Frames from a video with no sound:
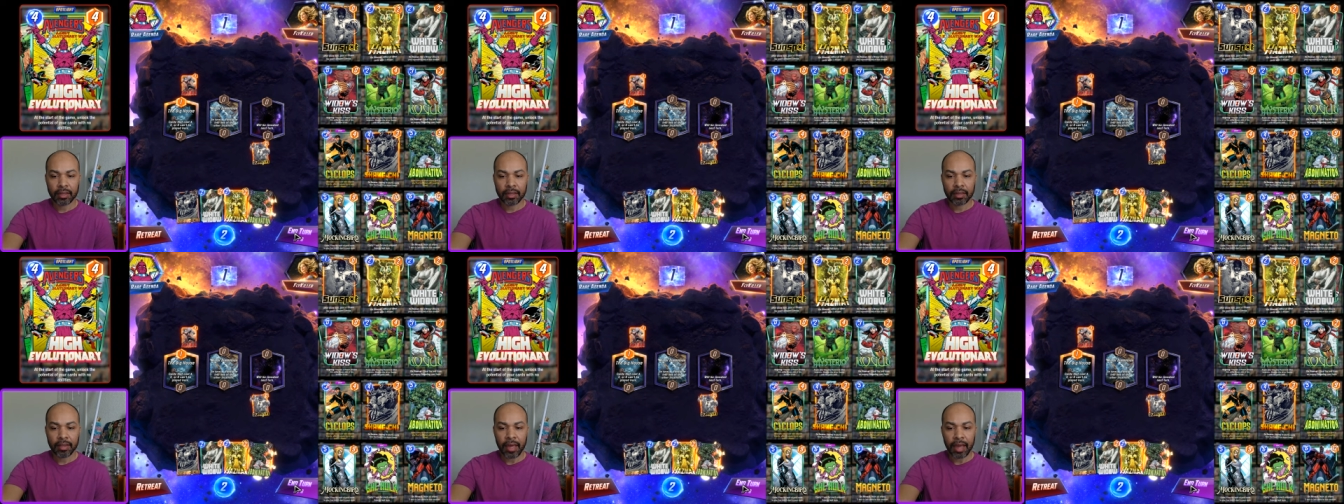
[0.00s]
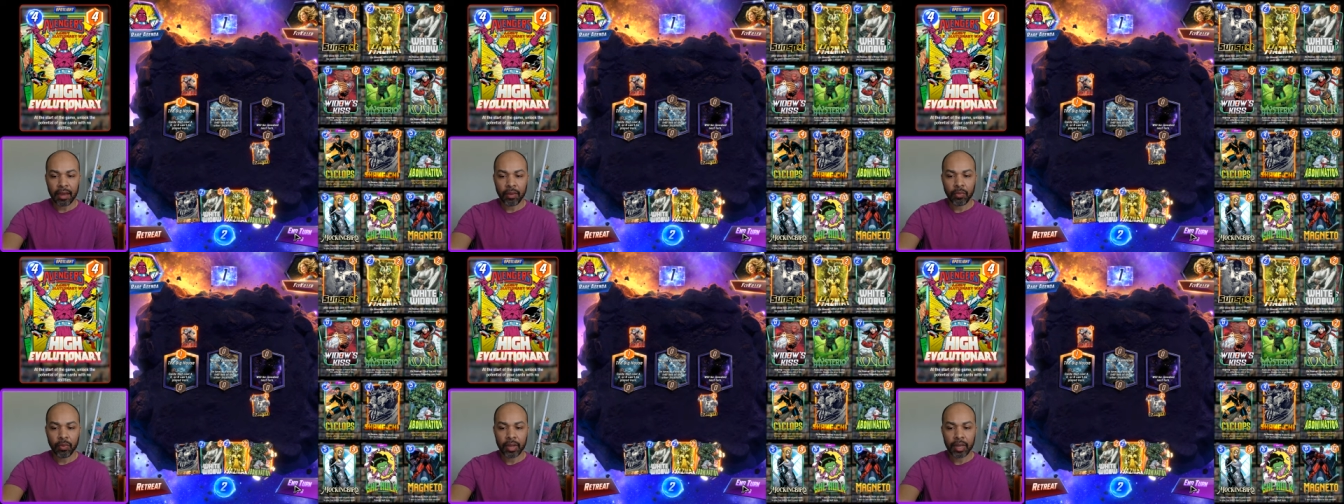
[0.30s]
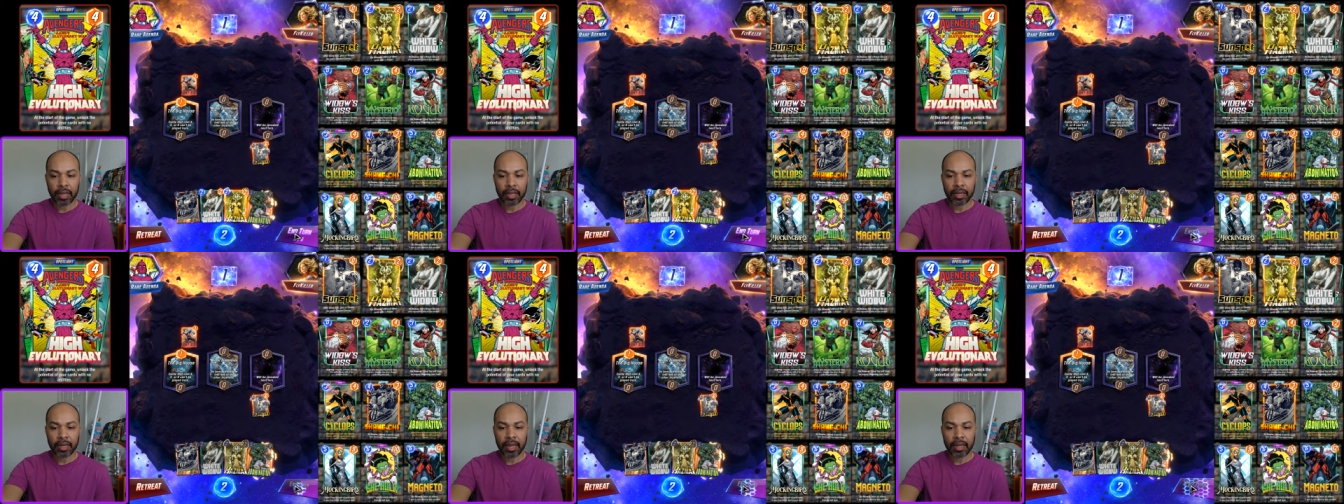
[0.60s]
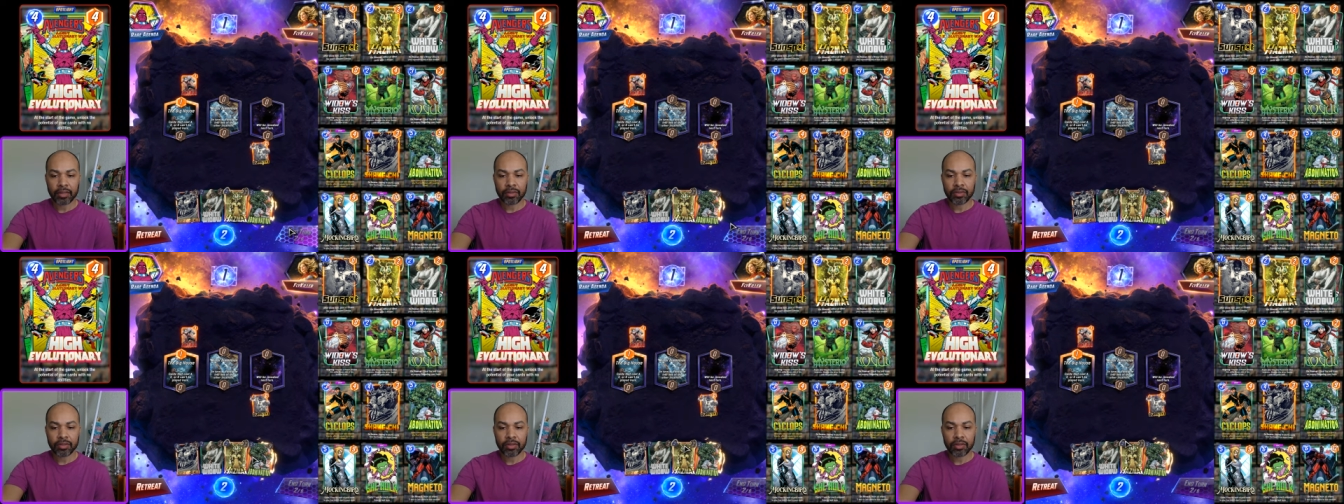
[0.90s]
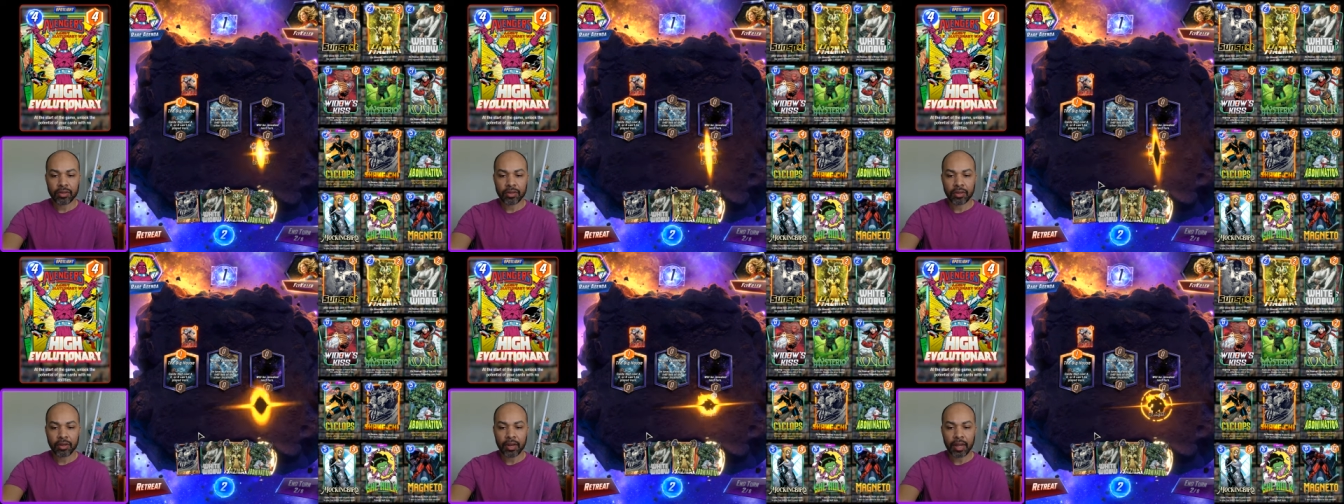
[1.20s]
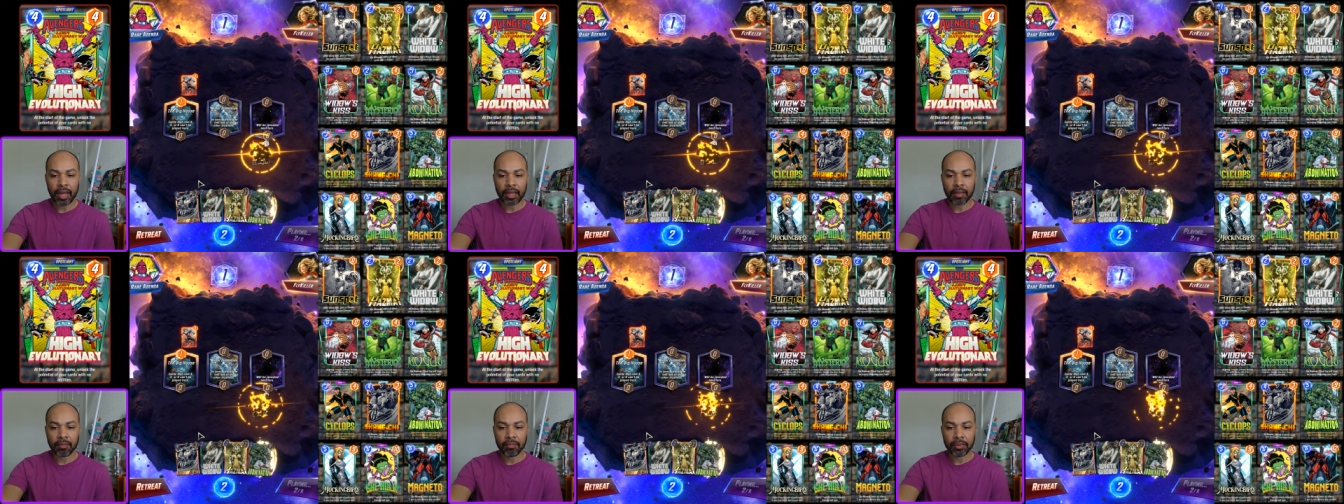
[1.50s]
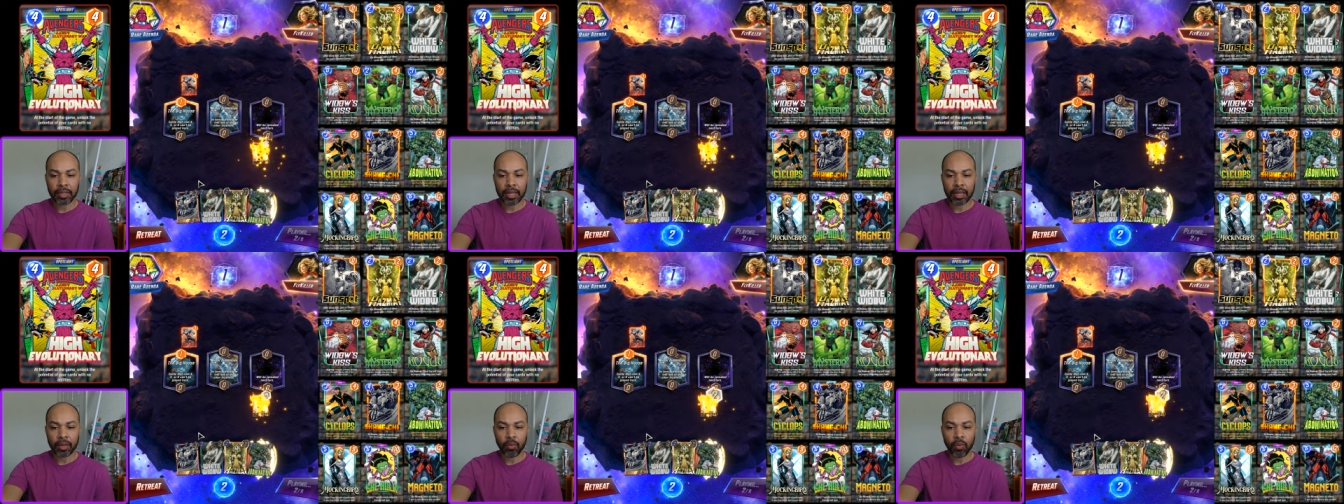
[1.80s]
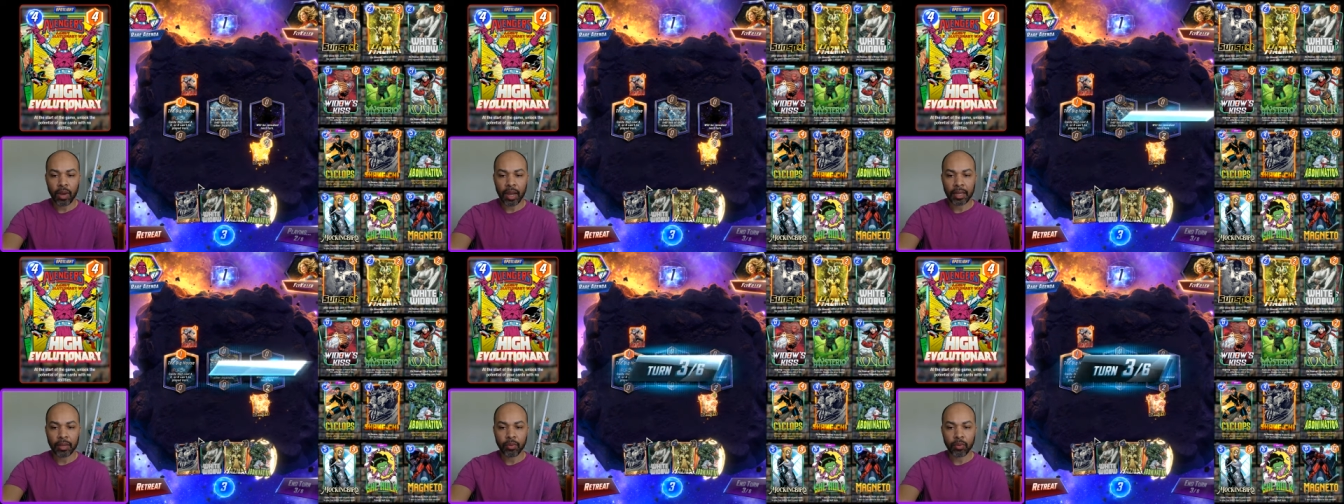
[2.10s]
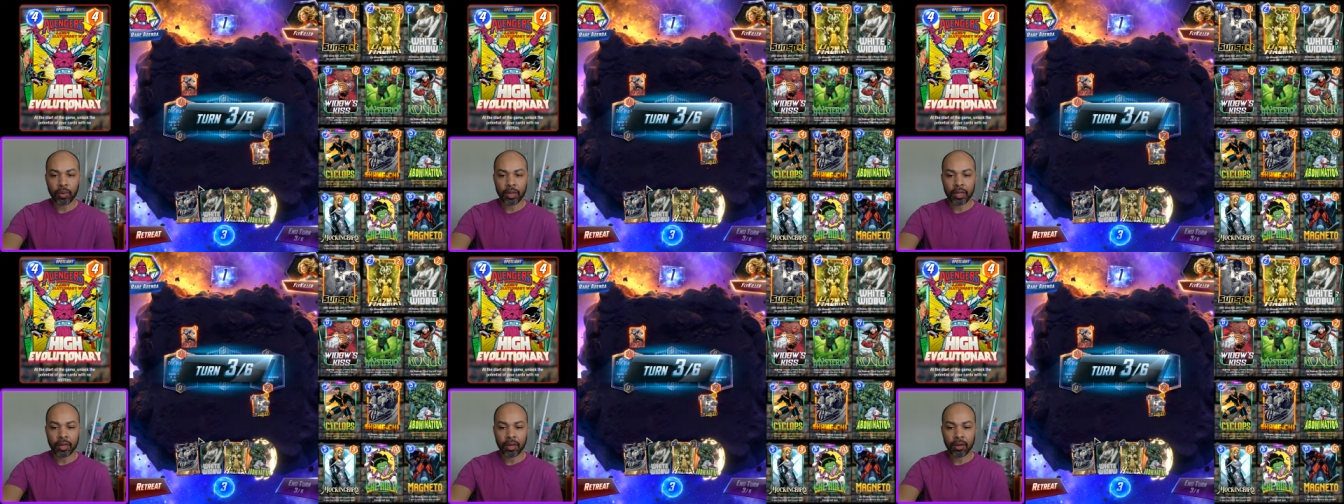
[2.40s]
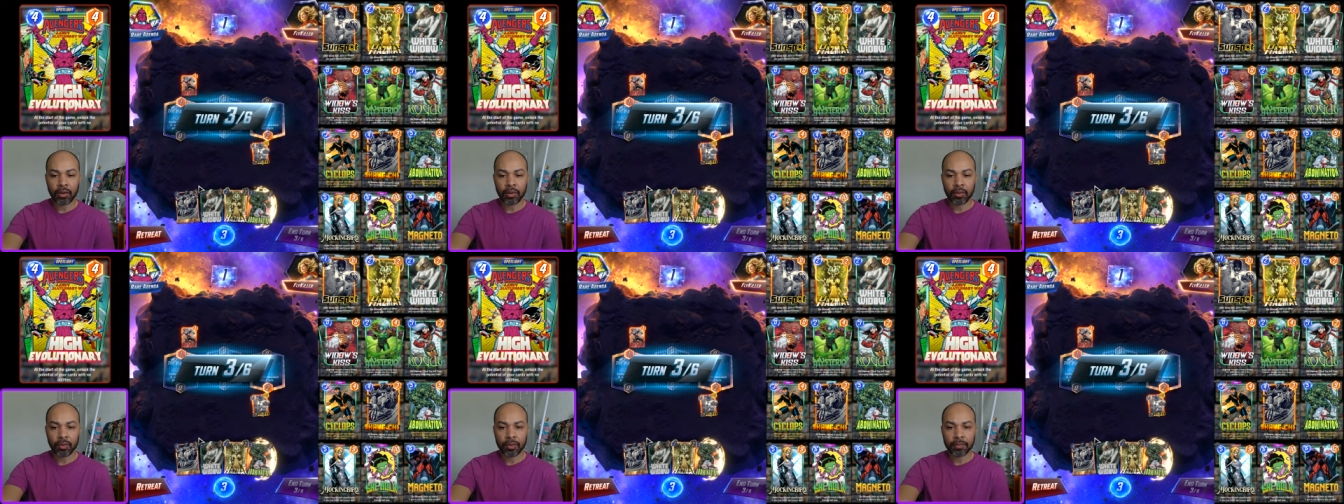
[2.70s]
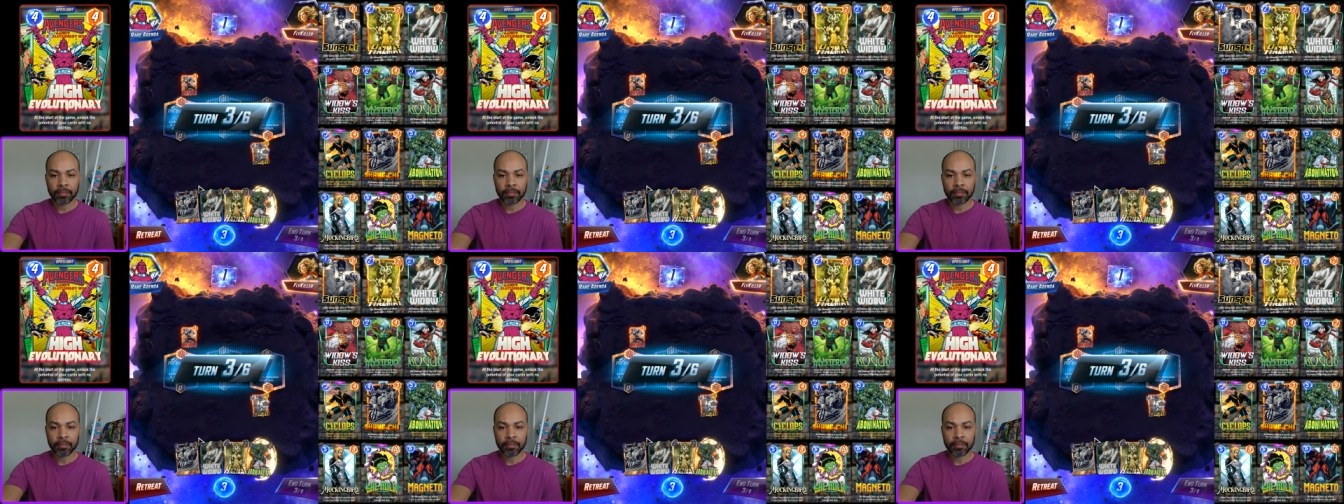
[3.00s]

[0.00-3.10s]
That way next turn I can play White Widow.